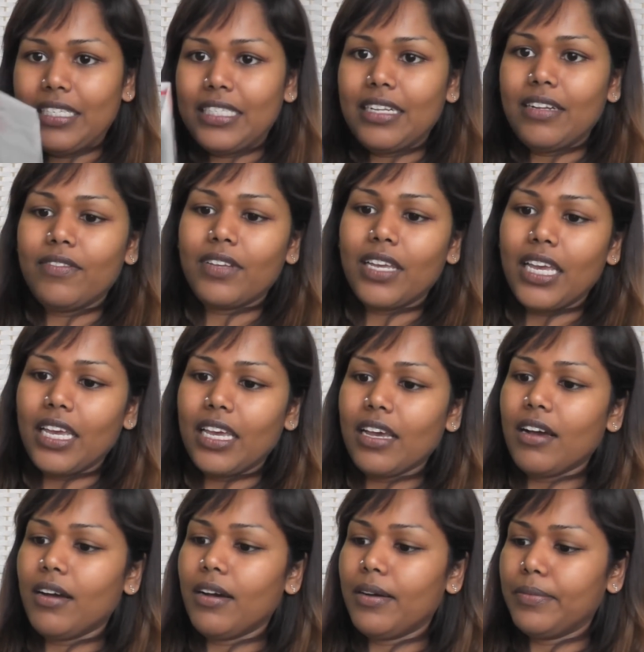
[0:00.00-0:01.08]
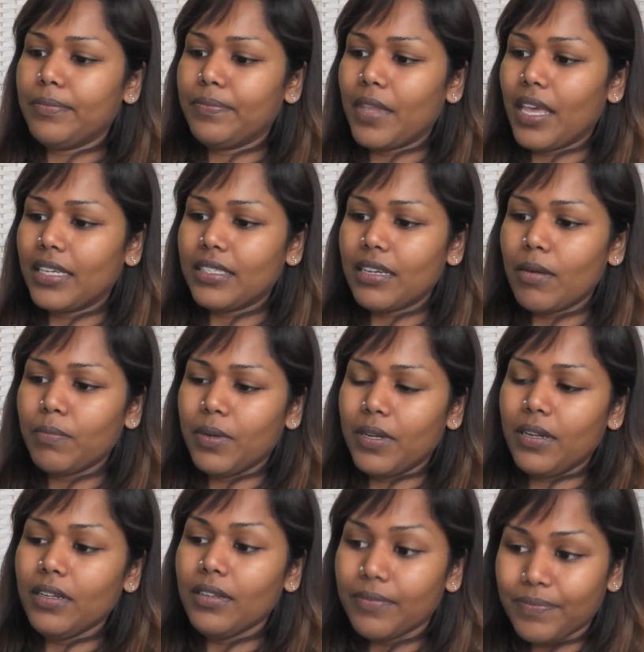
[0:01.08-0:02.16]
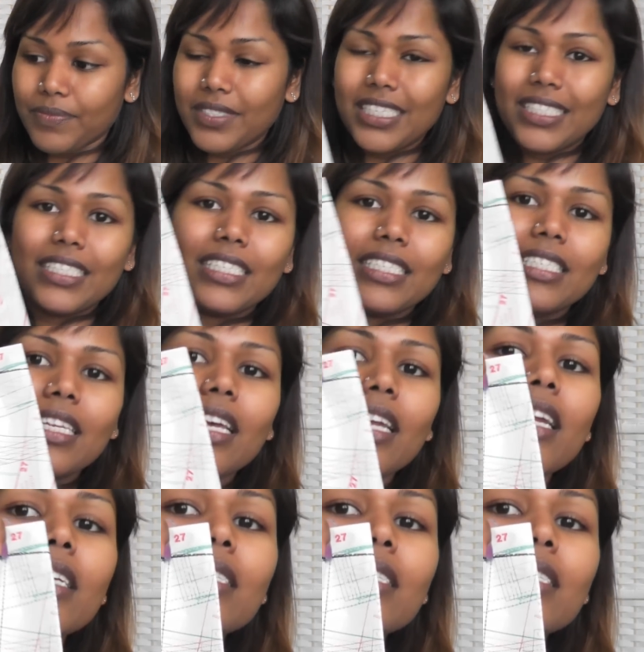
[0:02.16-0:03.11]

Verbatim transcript: itself okay um, example just as an